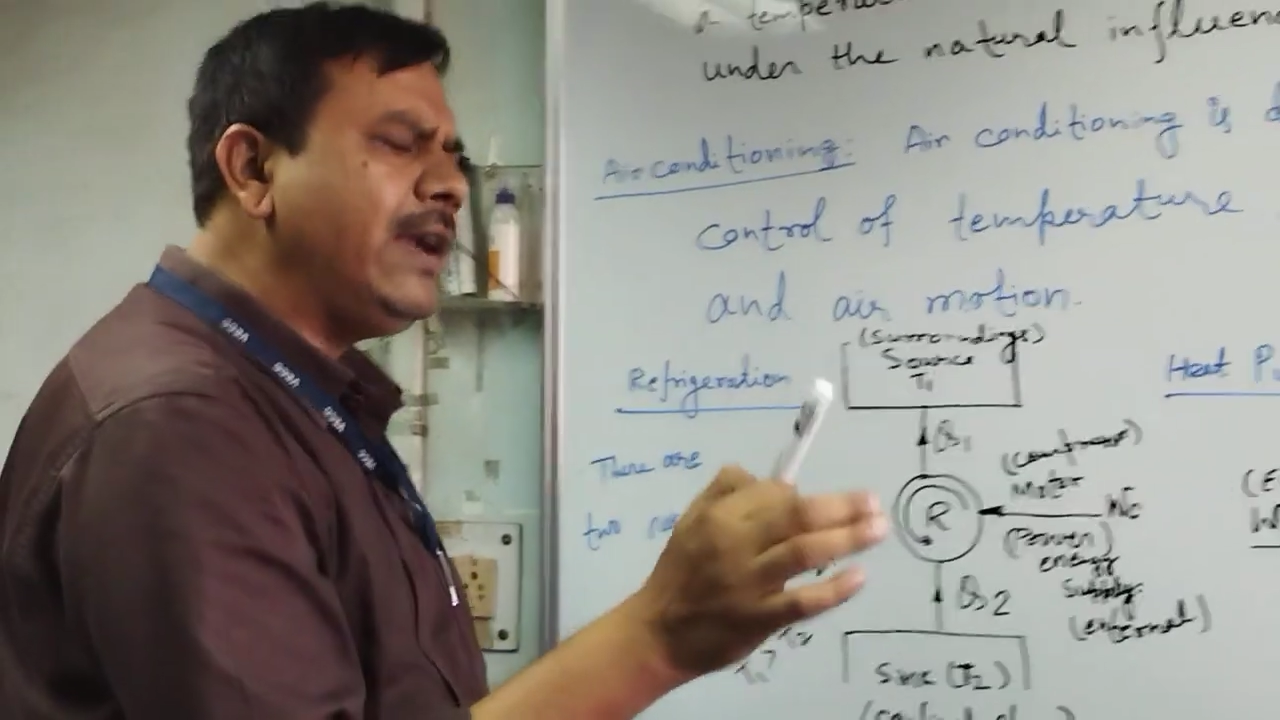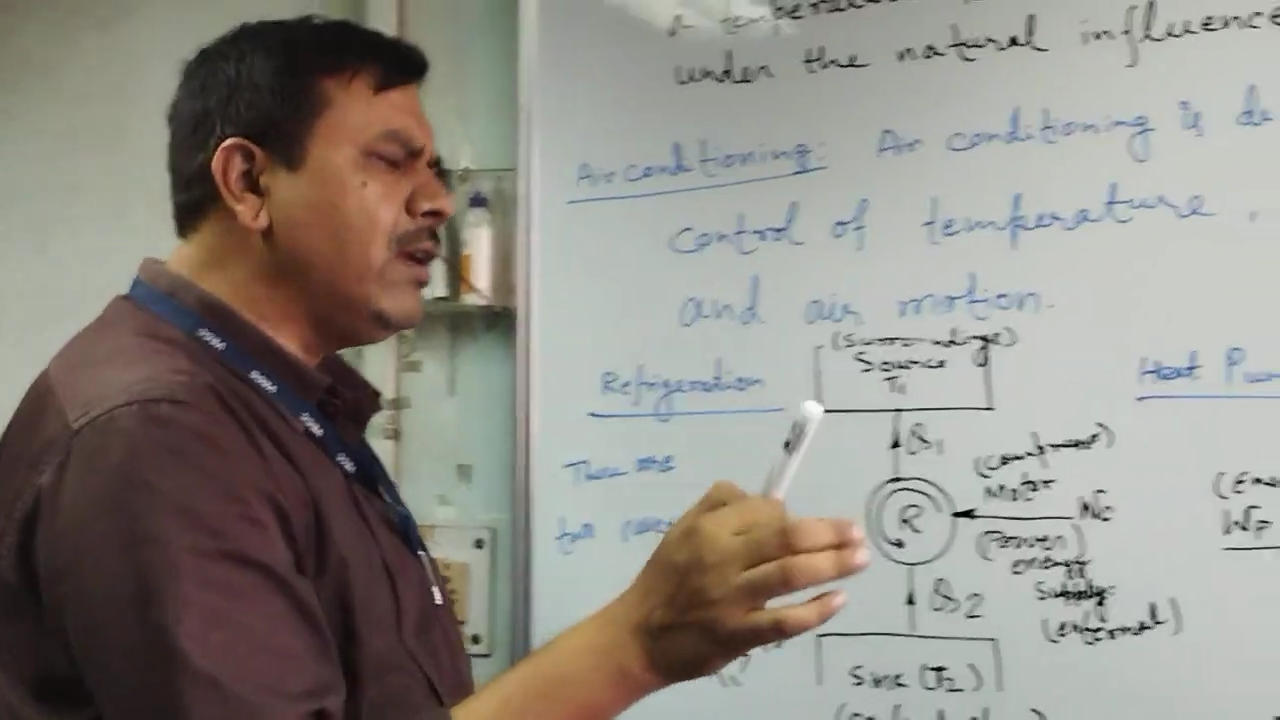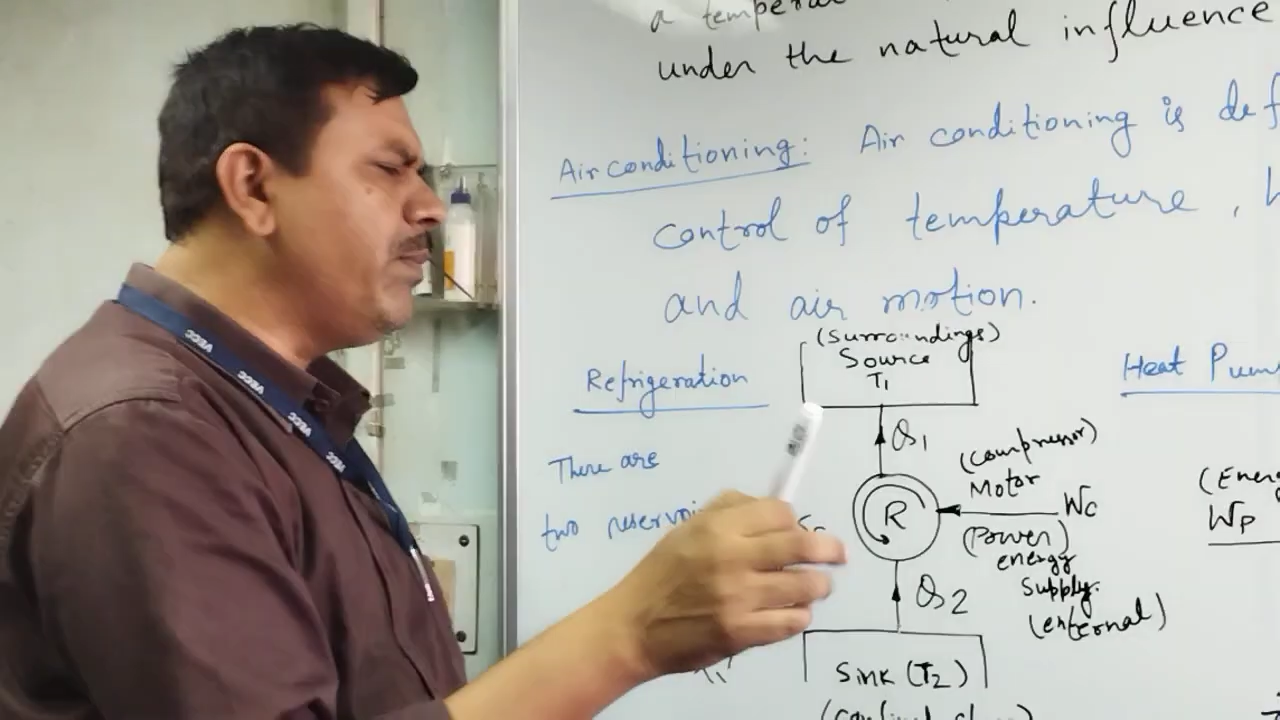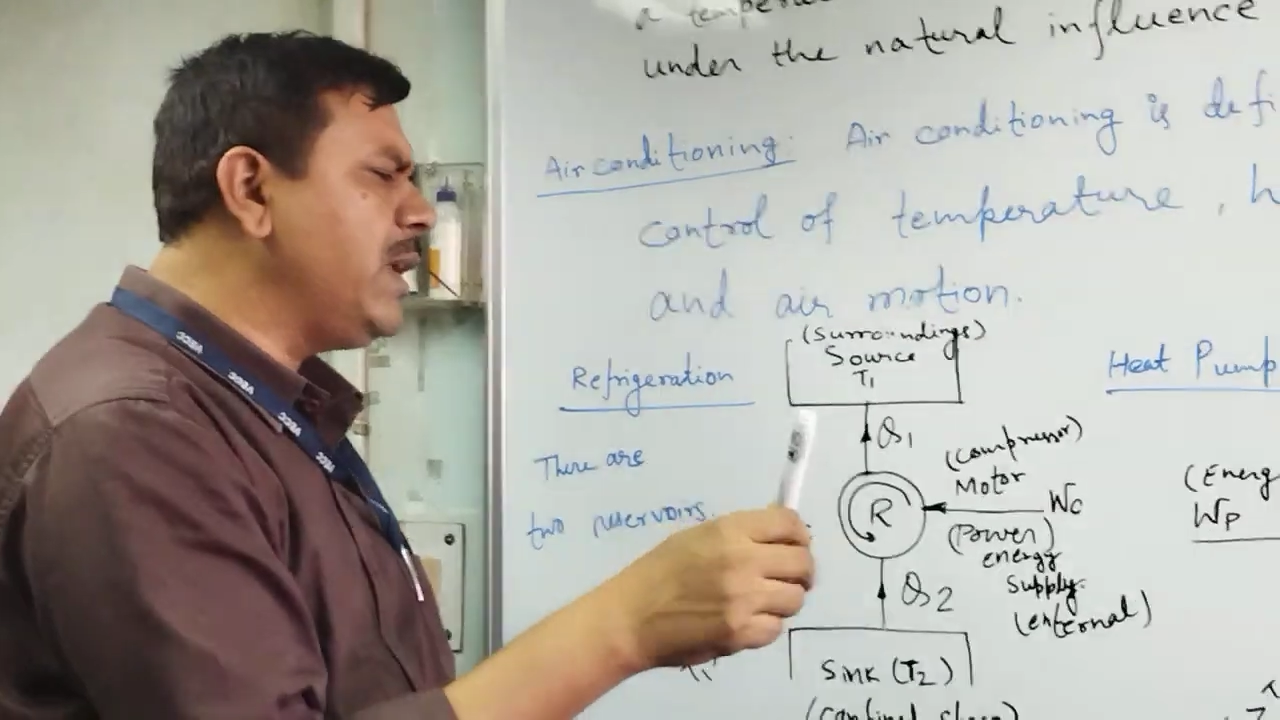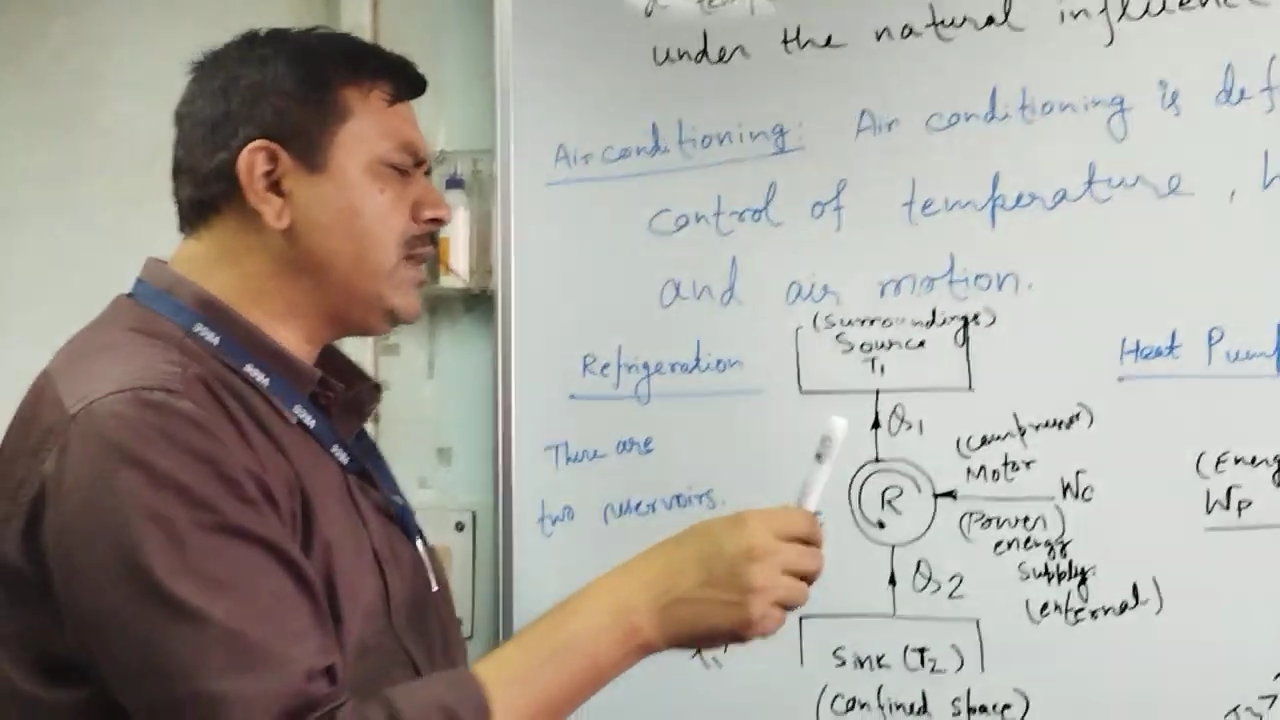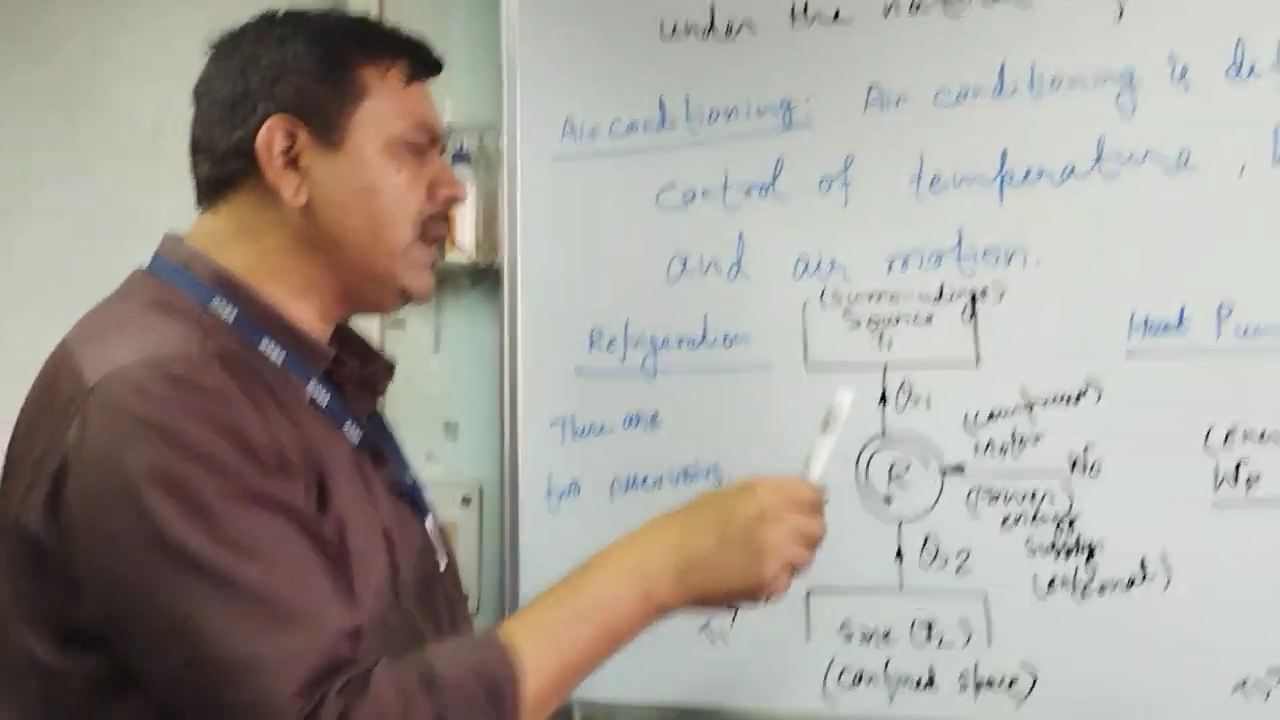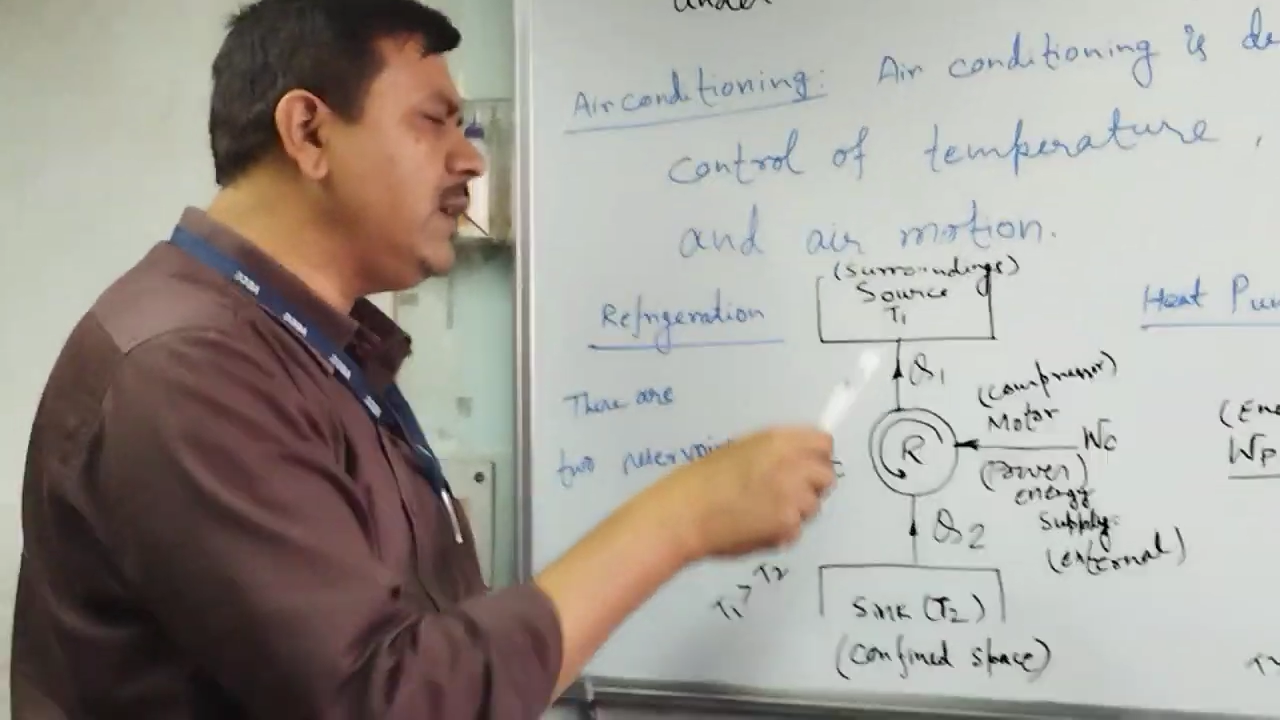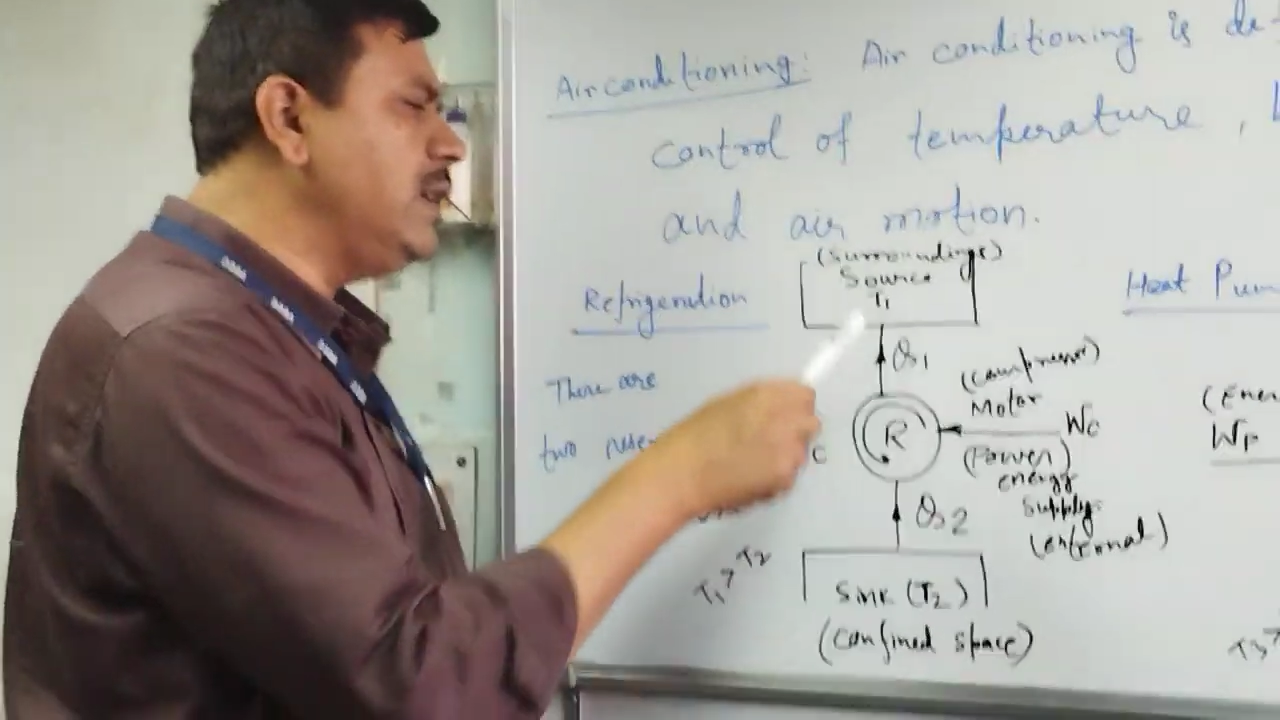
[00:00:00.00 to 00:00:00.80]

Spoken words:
temperature